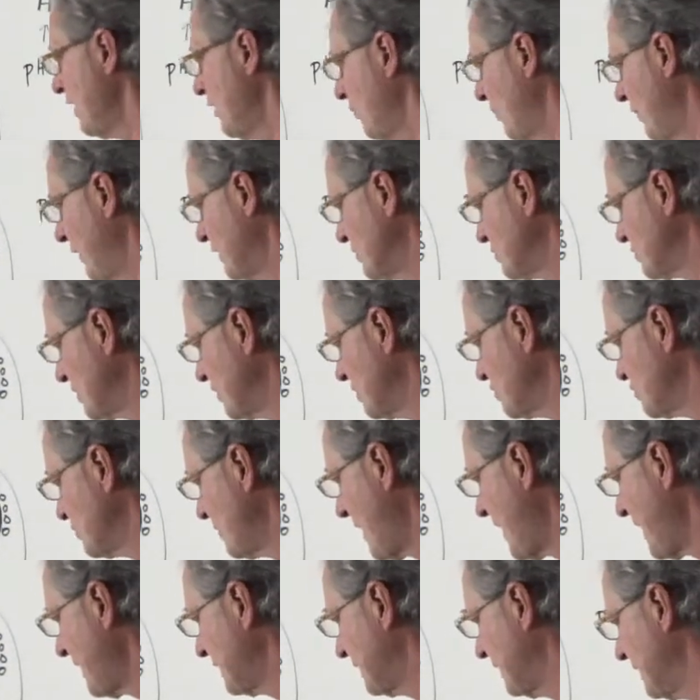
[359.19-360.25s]
When it's
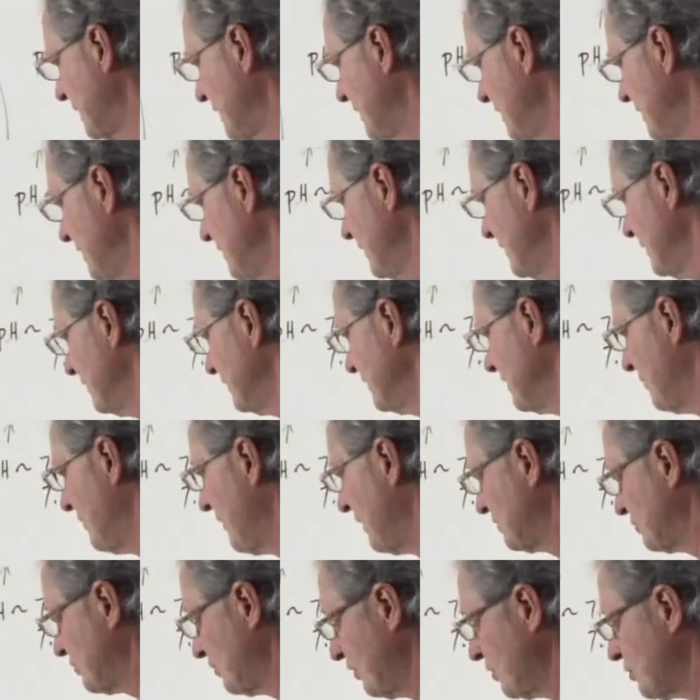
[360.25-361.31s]
contracted, the
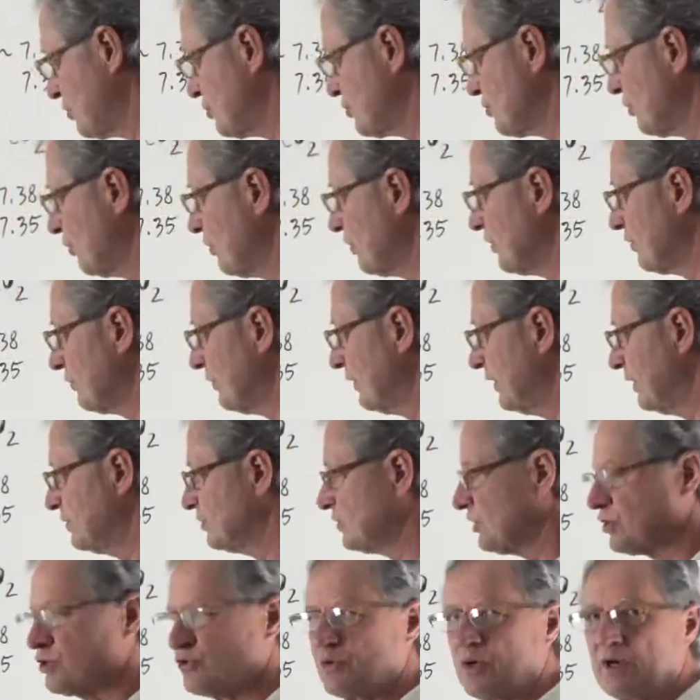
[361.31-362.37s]
muscle is shorter when
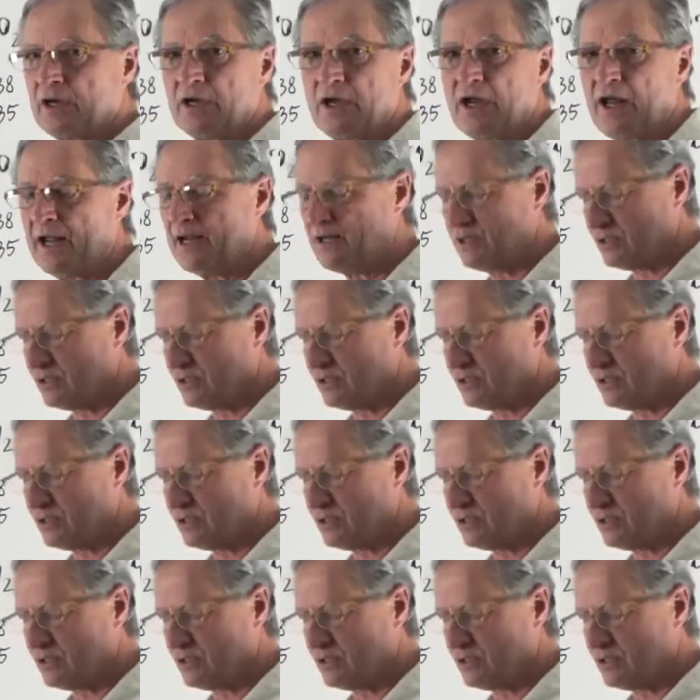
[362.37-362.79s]
it's a straight line.